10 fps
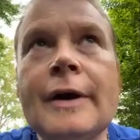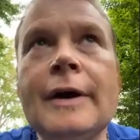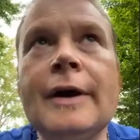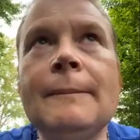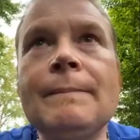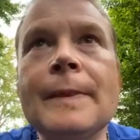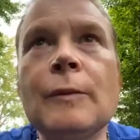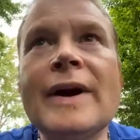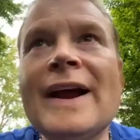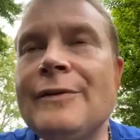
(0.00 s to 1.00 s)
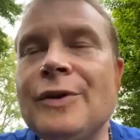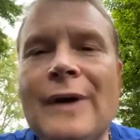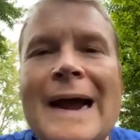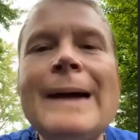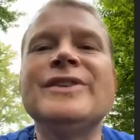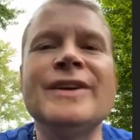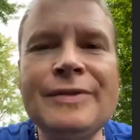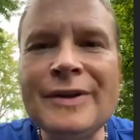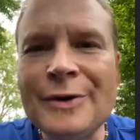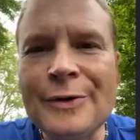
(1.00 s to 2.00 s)
what have you,
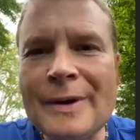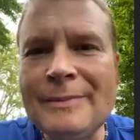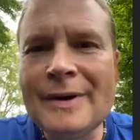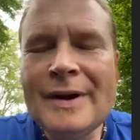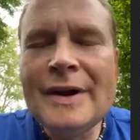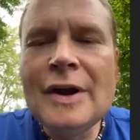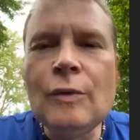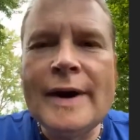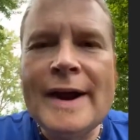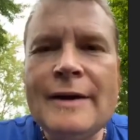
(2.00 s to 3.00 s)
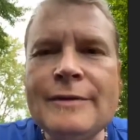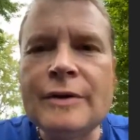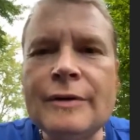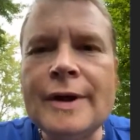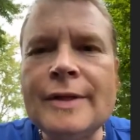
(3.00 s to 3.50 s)
absinthe in Europe, what have you.